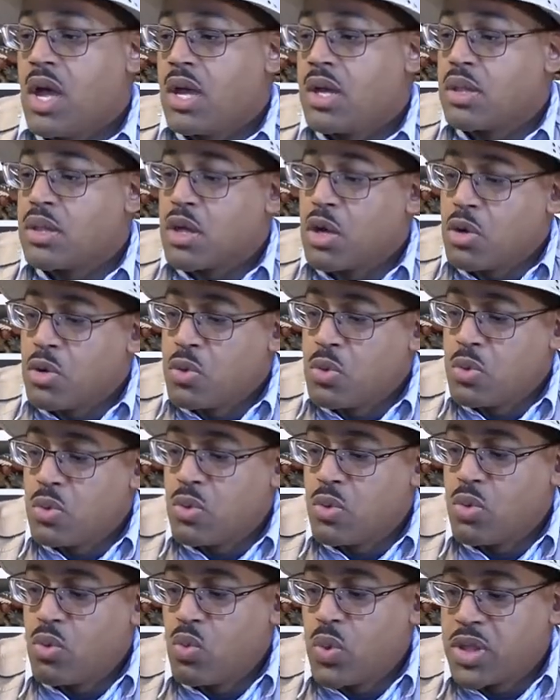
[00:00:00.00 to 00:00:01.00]
So
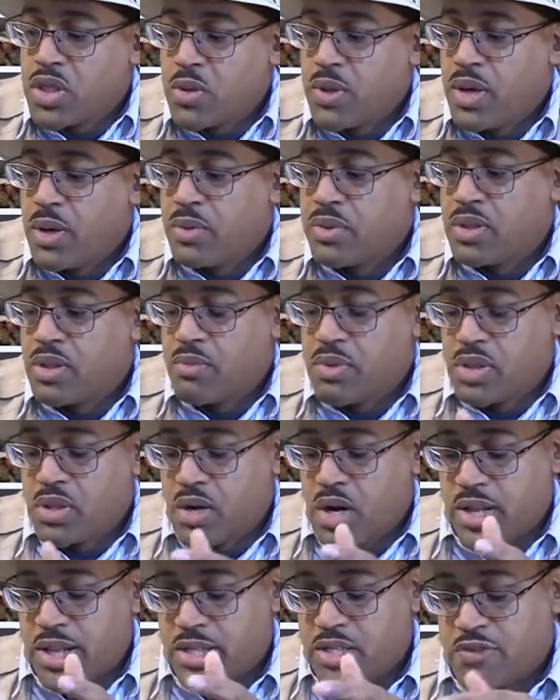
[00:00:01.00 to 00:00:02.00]
what's going on with the, with
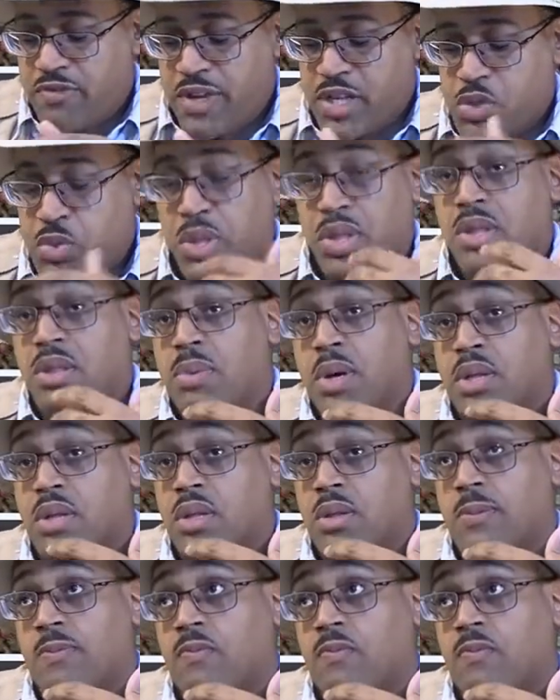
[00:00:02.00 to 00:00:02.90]
the fish? What's its most